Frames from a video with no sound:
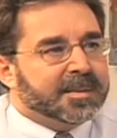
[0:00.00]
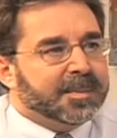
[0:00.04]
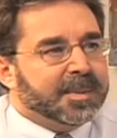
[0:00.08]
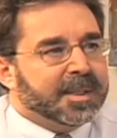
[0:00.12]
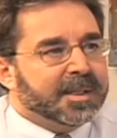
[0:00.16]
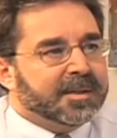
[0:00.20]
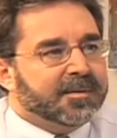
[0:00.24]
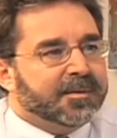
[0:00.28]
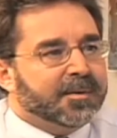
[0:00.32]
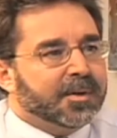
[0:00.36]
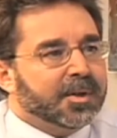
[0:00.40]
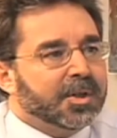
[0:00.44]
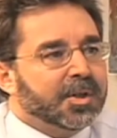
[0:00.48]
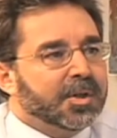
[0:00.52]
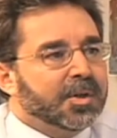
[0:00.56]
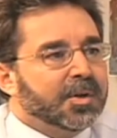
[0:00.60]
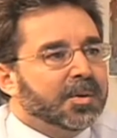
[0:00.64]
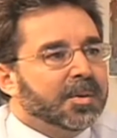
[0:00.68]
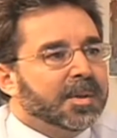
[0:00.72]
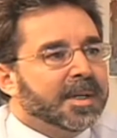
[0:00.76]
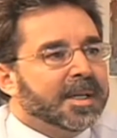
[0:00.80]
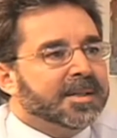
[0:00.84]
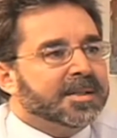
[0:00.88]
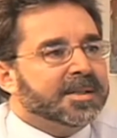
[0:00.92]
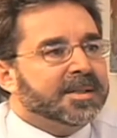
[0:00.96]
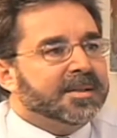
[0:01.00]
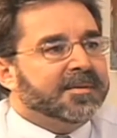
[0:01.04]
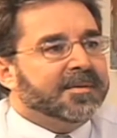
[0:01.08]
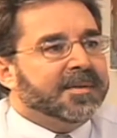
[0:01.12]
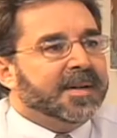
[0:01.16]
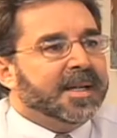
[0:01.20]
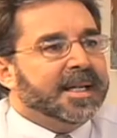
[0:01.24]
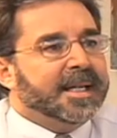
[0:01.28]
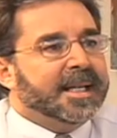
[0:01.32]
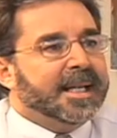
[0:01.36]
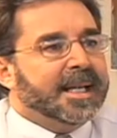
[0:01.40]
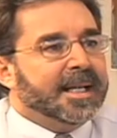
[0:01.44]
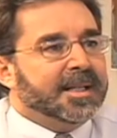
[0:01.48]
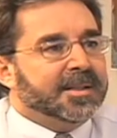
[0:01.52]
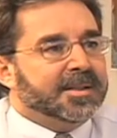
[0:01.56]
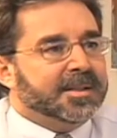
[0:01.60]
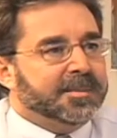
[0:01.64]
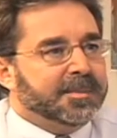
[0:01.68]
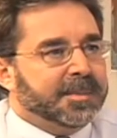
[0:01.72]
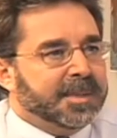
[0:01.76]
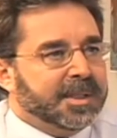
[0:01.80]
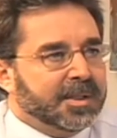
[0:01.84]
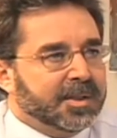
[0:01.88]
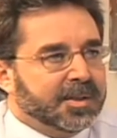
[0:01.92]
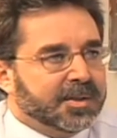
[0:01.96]
But for you as the finance
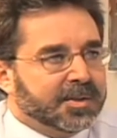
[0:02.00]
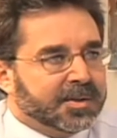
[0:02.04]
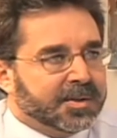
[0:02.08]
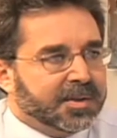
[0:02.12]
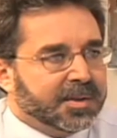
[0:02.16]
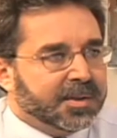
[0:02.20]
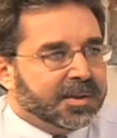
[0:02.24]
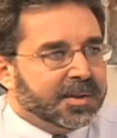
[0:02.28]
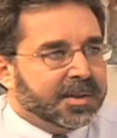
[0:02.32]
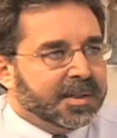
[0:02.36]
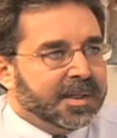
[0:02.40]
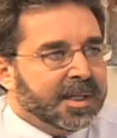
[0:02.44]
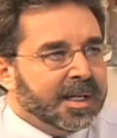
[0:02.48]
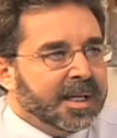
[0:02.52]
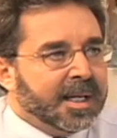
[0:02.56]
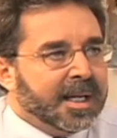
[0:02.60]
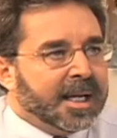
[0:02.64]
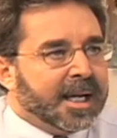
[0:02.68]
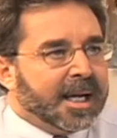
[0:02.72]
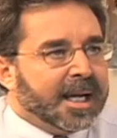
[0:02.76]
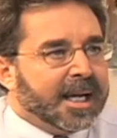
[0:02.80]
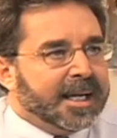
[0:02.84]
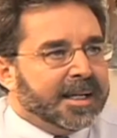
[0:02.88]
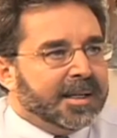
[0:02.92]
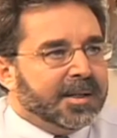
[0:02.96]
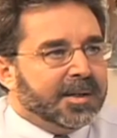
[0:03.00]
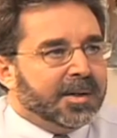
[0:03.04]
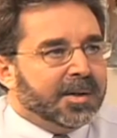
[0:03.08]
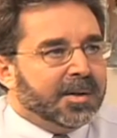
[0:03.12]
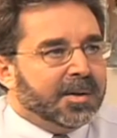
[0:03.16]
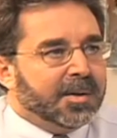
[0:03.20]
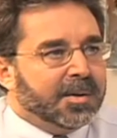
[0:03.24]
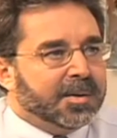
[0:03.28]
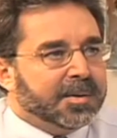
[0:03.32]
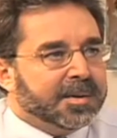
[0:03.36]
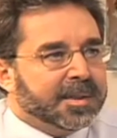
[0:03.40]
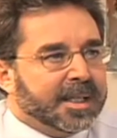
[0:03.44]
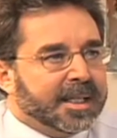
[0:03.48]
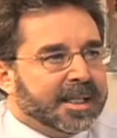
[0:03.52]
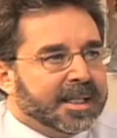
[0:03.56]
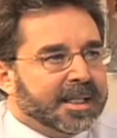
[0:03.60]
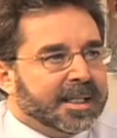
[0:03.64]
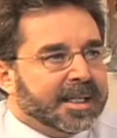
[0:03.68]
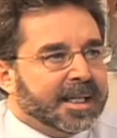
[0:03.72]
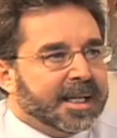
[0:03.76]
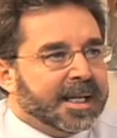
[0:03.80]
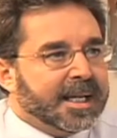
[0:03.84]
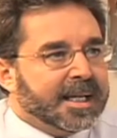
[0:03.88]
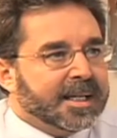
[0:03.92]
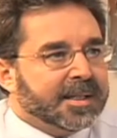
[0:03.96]
minister, I know that
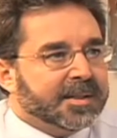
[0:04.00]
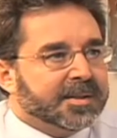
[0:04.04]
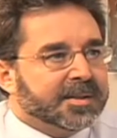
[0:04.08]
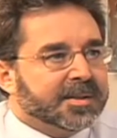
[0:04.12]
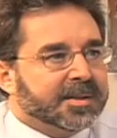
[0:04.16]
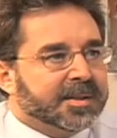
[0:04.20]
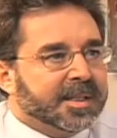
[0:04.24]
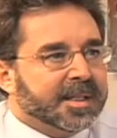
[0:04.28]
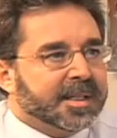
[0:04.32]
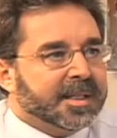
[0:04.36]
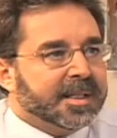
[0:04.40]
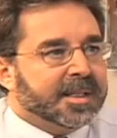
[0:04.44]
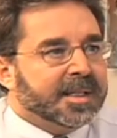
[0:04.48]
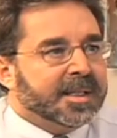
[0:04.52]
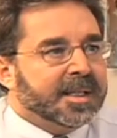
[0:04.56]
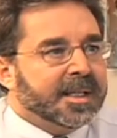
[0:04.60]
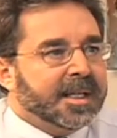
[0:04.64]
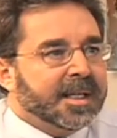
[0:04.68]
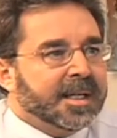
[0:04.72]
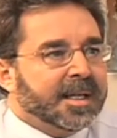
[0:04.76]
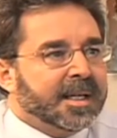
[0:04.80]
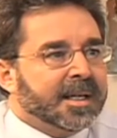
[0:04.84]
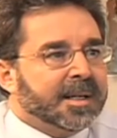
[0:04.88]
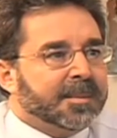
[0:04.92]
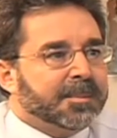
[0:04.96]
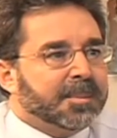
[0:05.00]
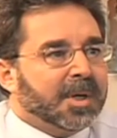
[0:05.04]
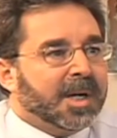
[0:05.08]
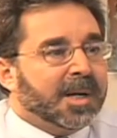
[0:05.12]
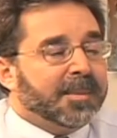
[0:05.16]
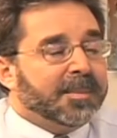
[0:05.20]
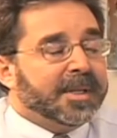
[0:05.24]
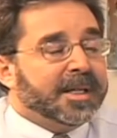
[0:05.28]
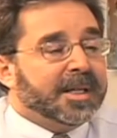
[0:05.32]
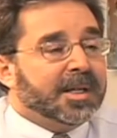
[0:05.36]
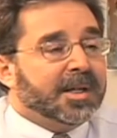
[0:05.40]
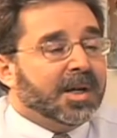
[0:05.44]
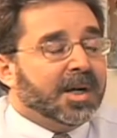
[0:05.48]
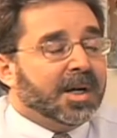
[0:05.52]
it has probably